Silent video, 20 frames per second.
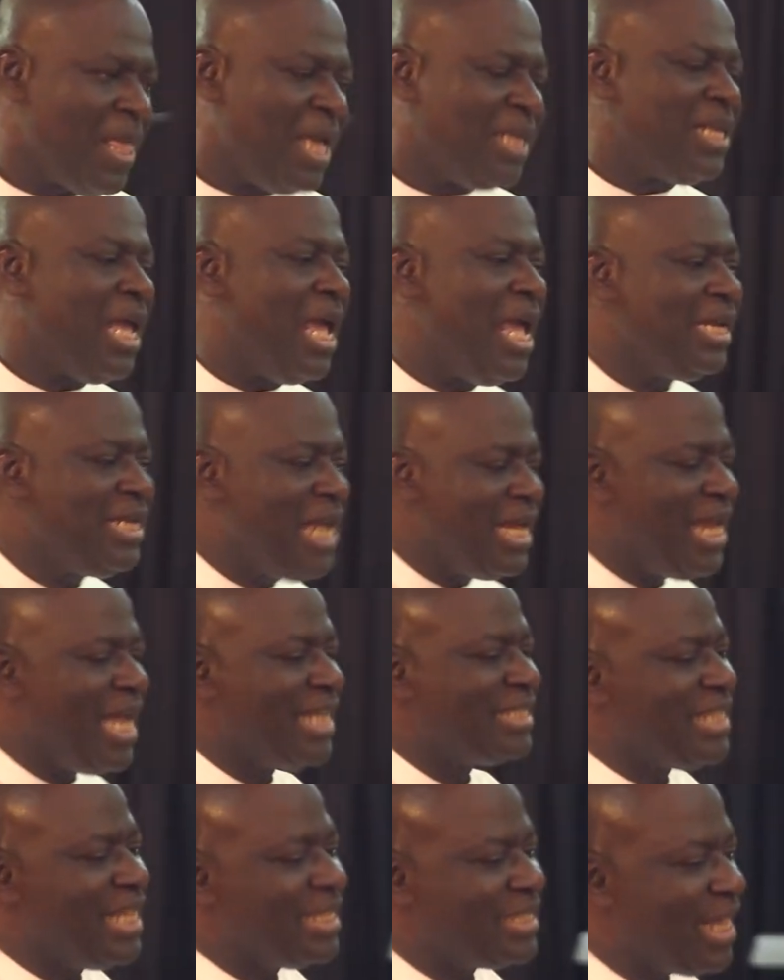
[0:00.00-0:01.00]
Say, hey, daddy
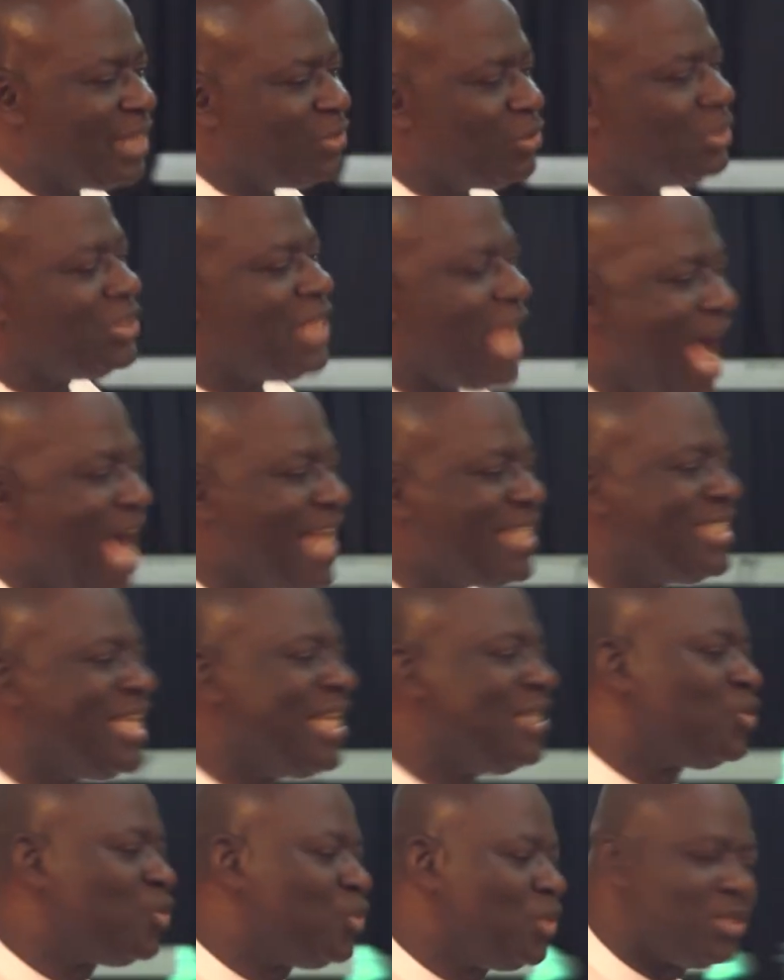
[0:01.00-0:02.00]
had 10,000. Say, add
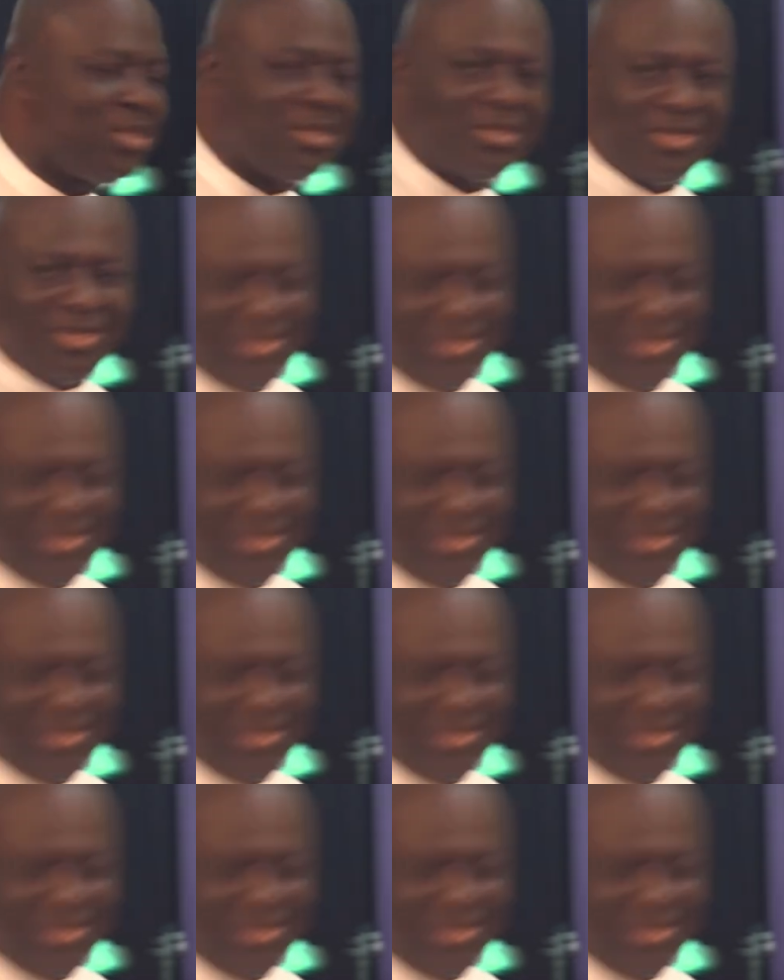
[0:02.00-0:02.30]
10 to it.